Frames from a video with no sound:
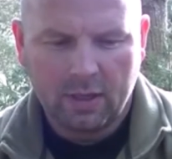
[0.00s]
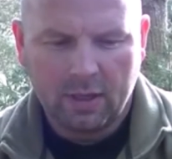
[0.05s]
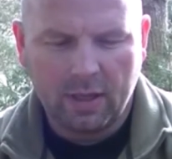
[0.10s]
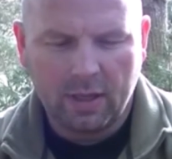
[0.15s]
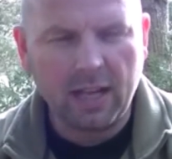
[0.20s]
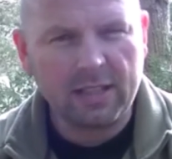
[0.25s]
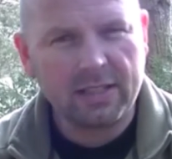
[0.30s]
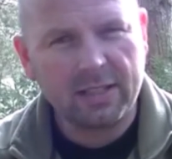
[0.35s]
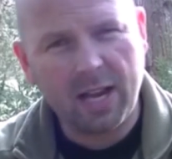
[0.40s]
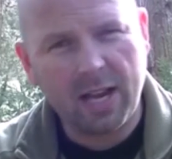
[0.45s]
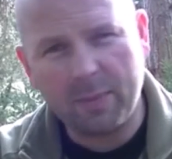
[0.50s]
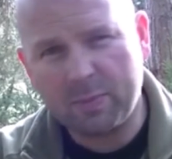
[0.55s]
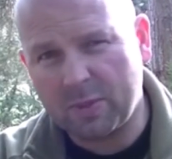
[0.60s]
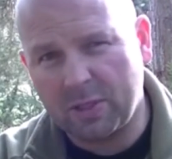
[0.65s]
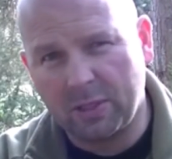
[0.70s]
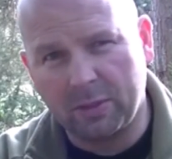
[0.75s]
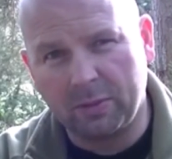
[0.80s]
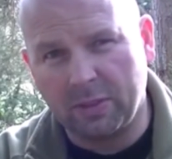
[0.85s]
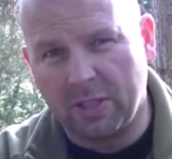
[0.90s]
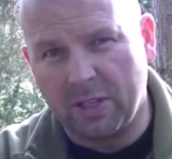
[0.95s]
That's
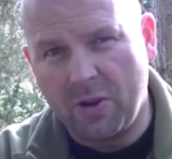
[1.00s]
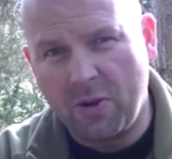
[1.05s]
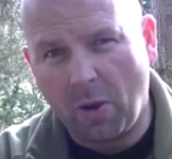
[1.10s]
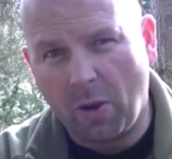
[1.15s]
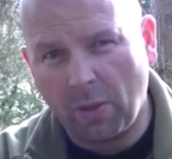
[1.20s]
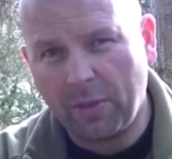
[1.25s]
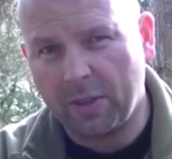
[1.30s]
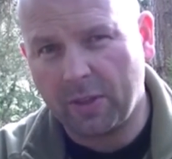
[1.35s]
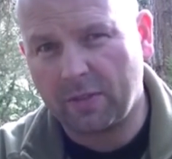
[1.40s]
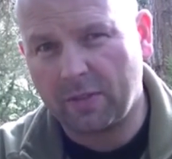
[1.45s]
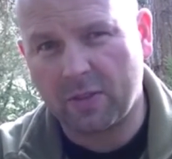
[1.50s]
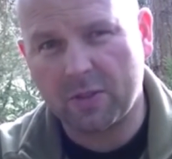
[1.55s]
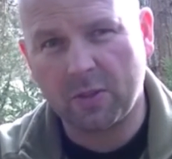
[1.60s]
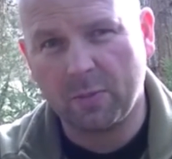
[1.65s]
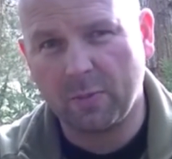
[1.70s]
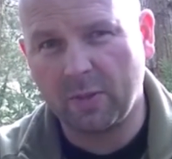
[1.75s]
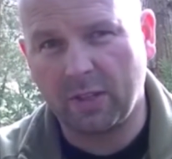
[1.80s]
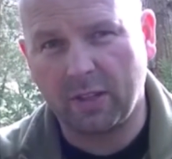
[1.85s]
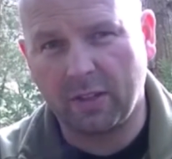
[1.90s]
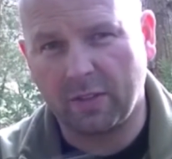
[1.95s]
absolutely nothing for
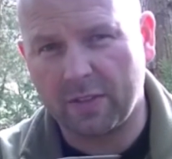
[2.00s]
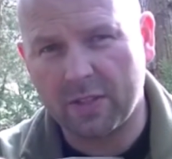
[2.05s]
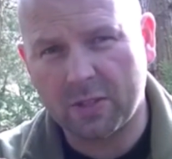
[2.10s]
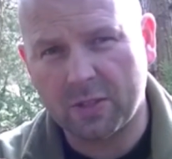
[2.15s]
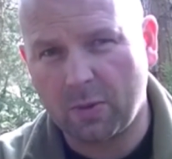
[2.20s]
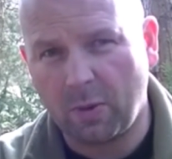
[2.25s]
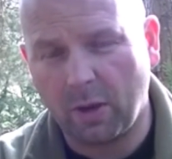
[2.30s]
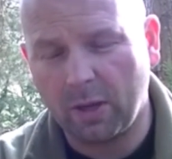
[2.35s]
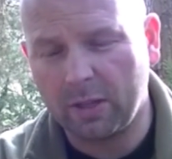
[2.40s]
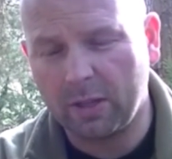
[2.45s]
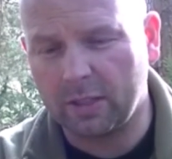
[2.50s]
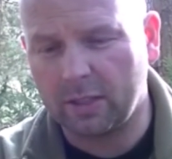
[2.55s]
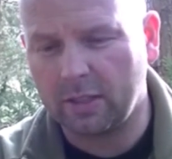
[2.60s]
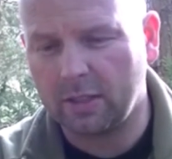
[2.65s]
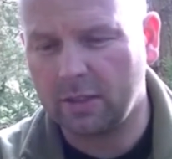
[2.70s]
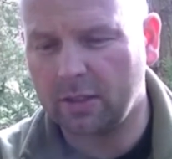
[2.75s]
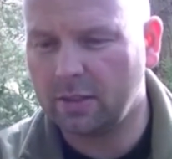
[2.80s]
something of this quality.